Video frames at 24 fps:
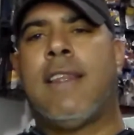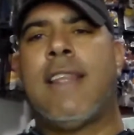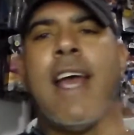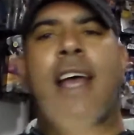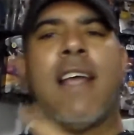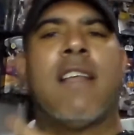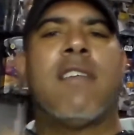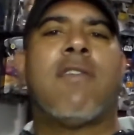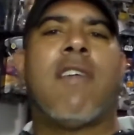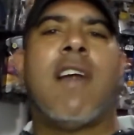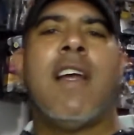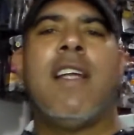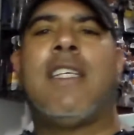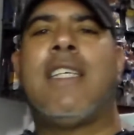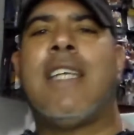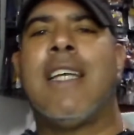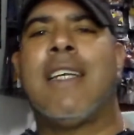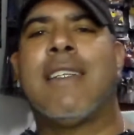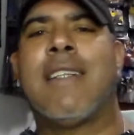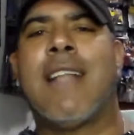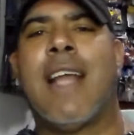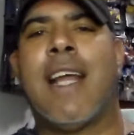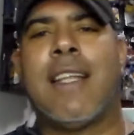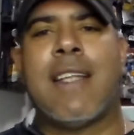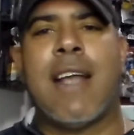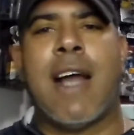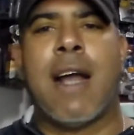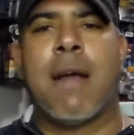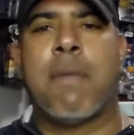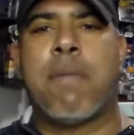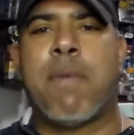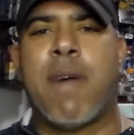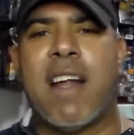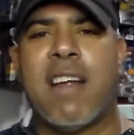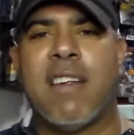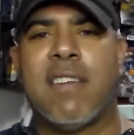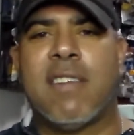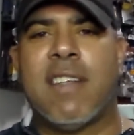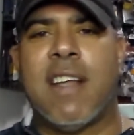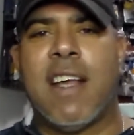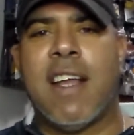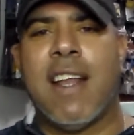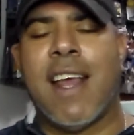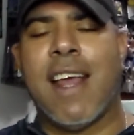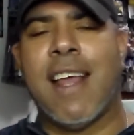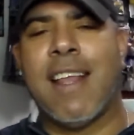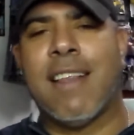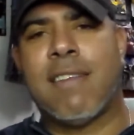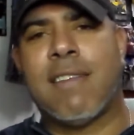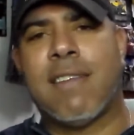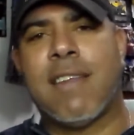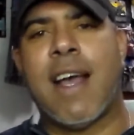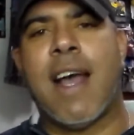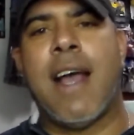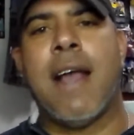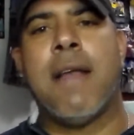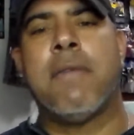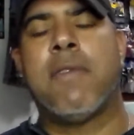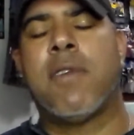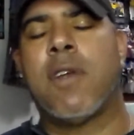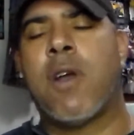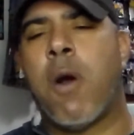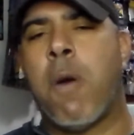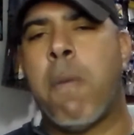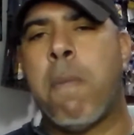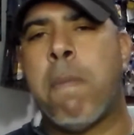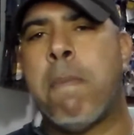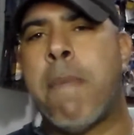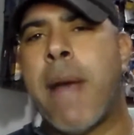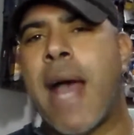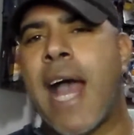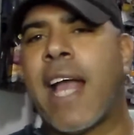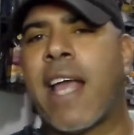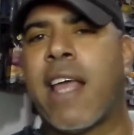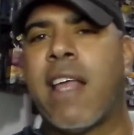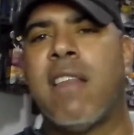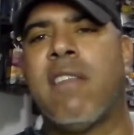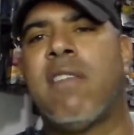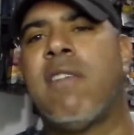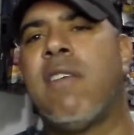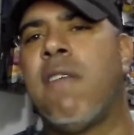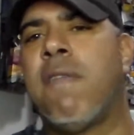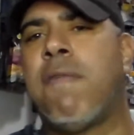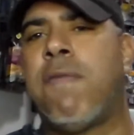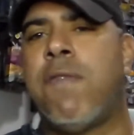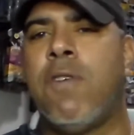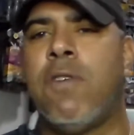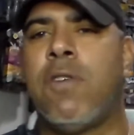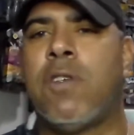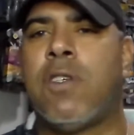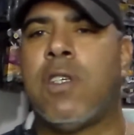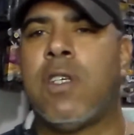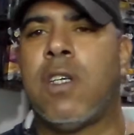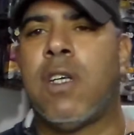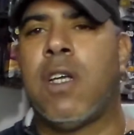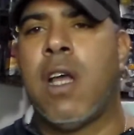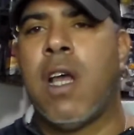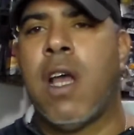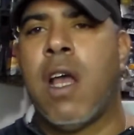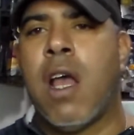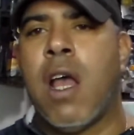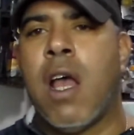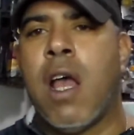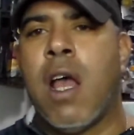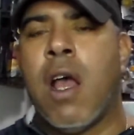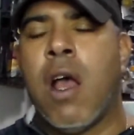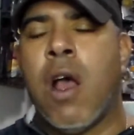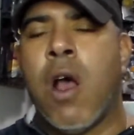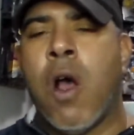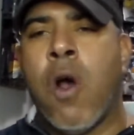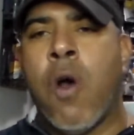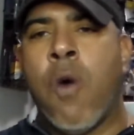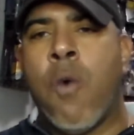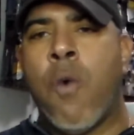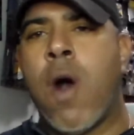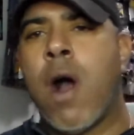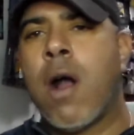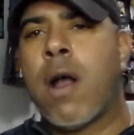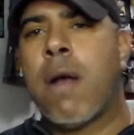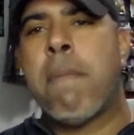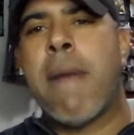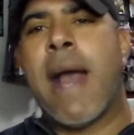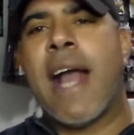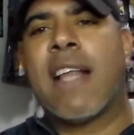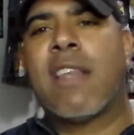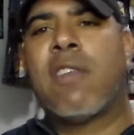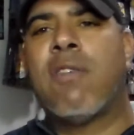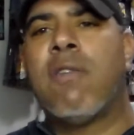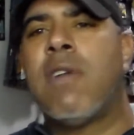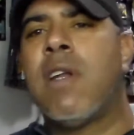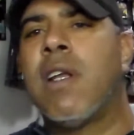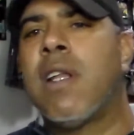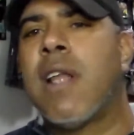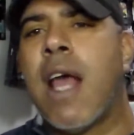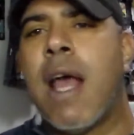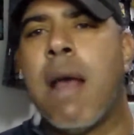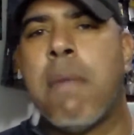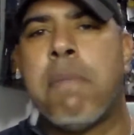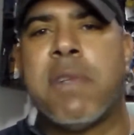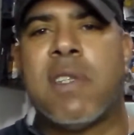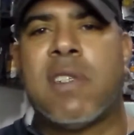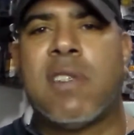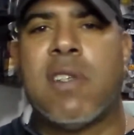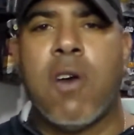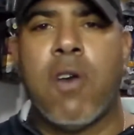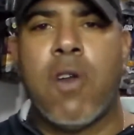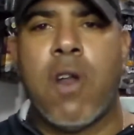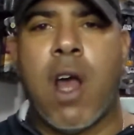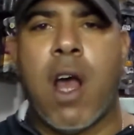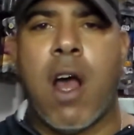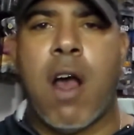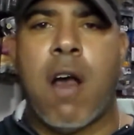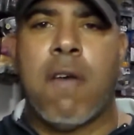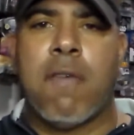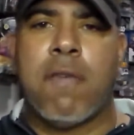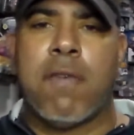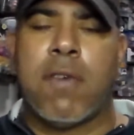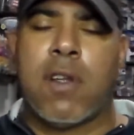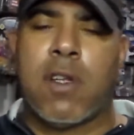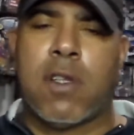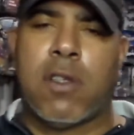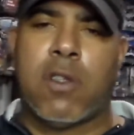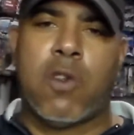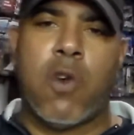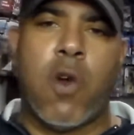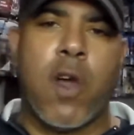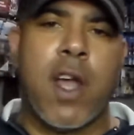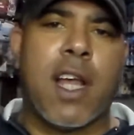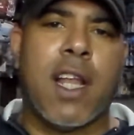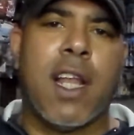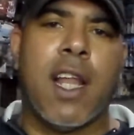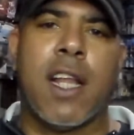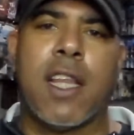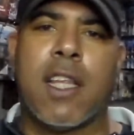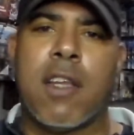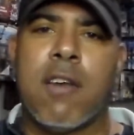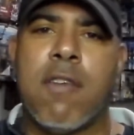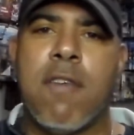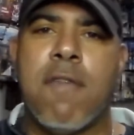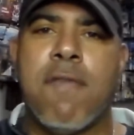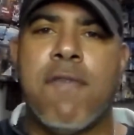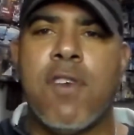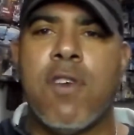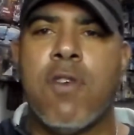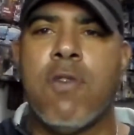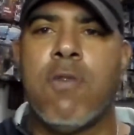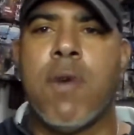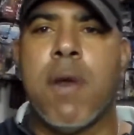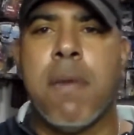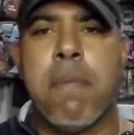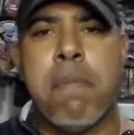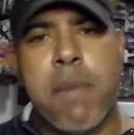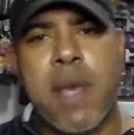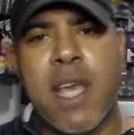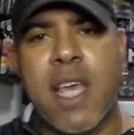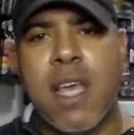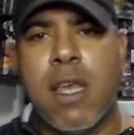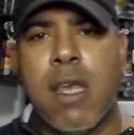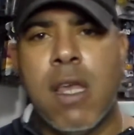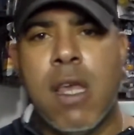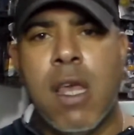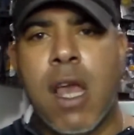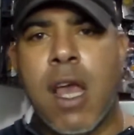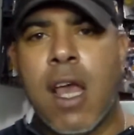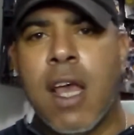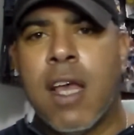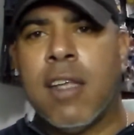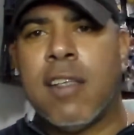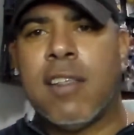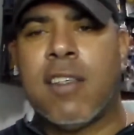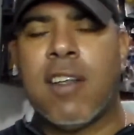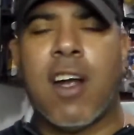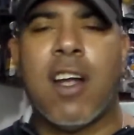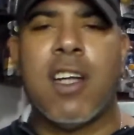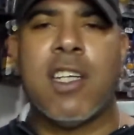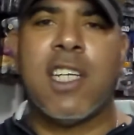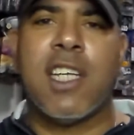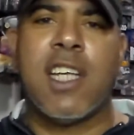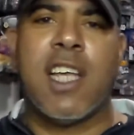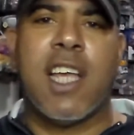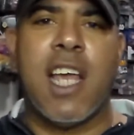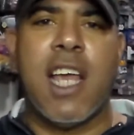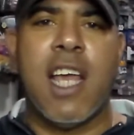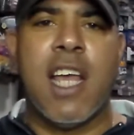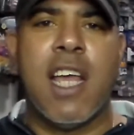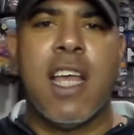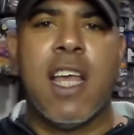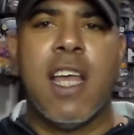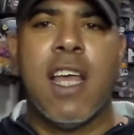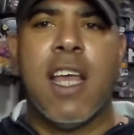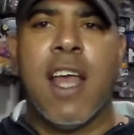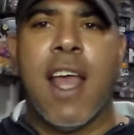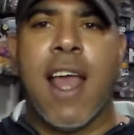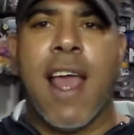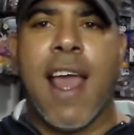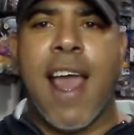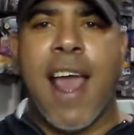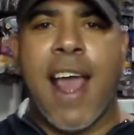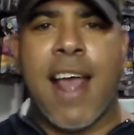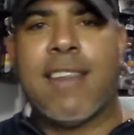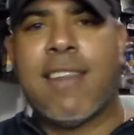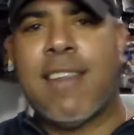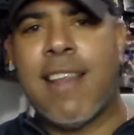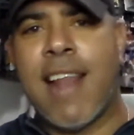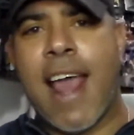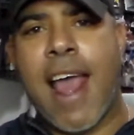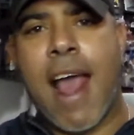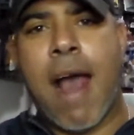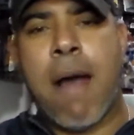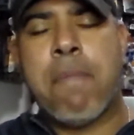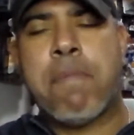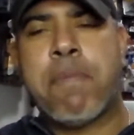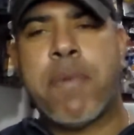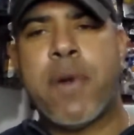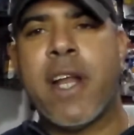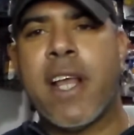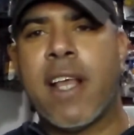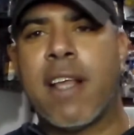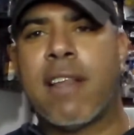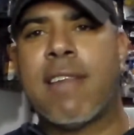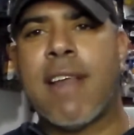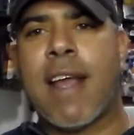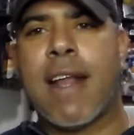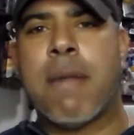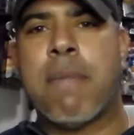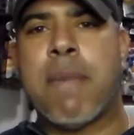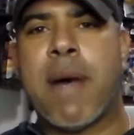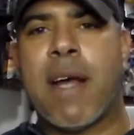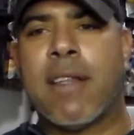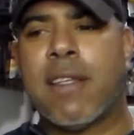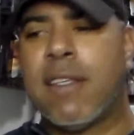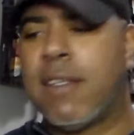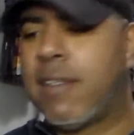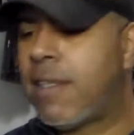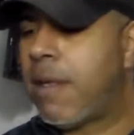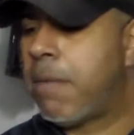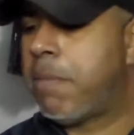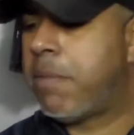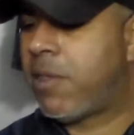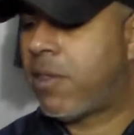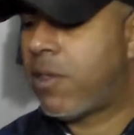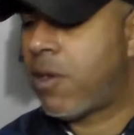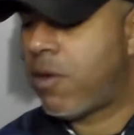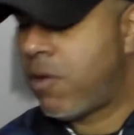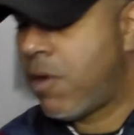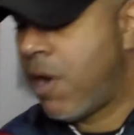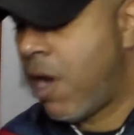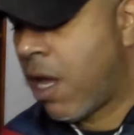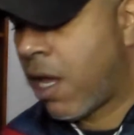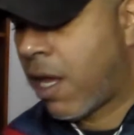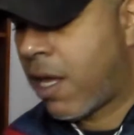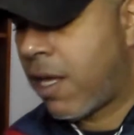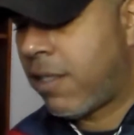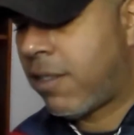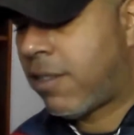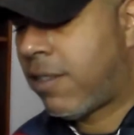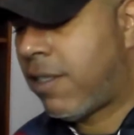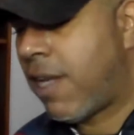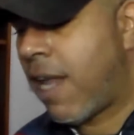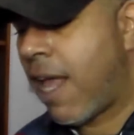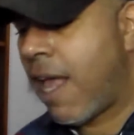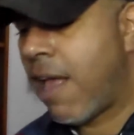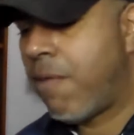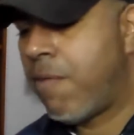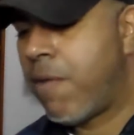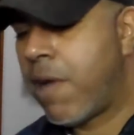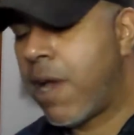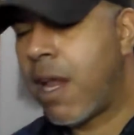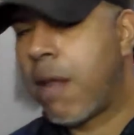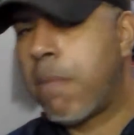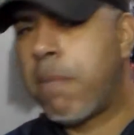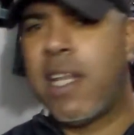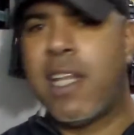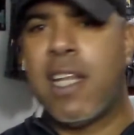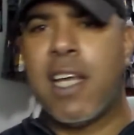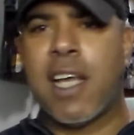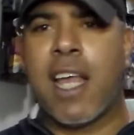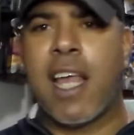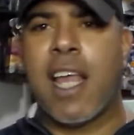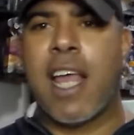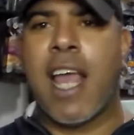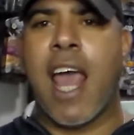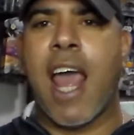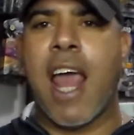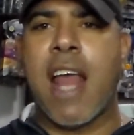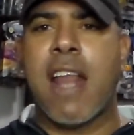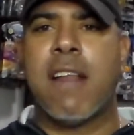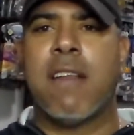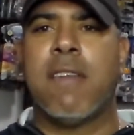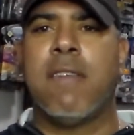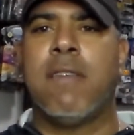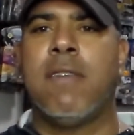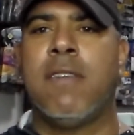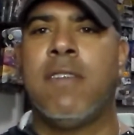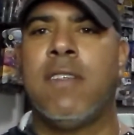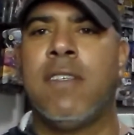That's right, just like Doc Brown said, it's time to go back into the future. Welcome back to another episode of Toy Collector Review with me, Sergeant Geek. And today I'm pretty excited about this episode because today we're going to be looking at